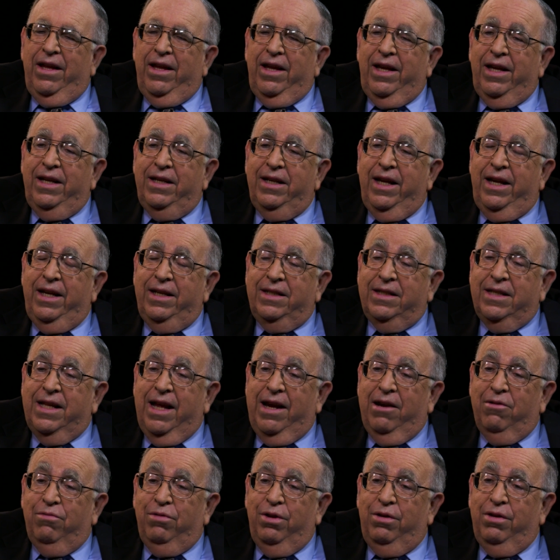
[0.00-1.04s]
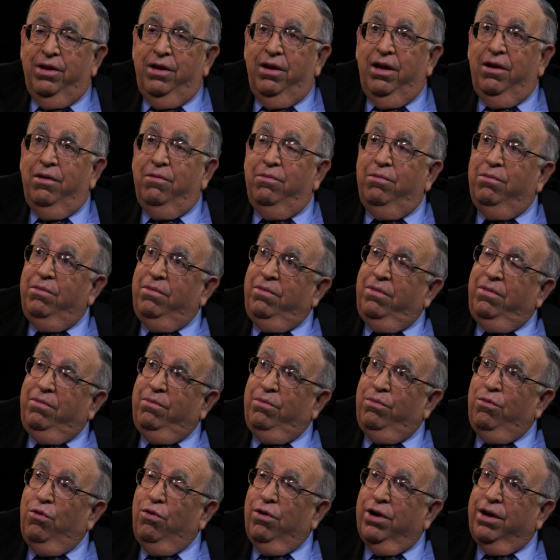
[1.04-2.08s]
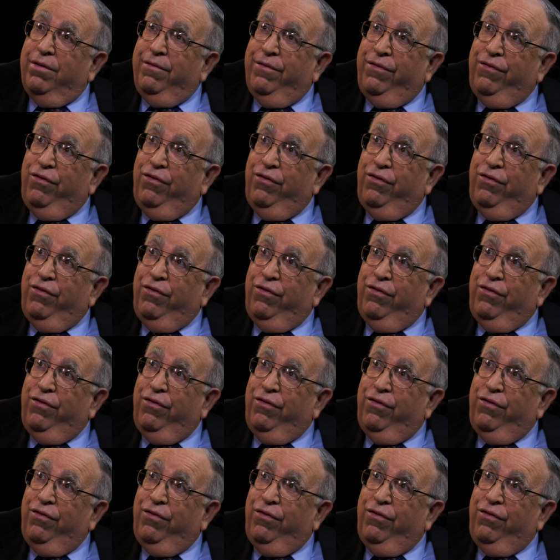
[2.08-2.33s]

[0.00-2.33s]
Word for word: He's there with Morgan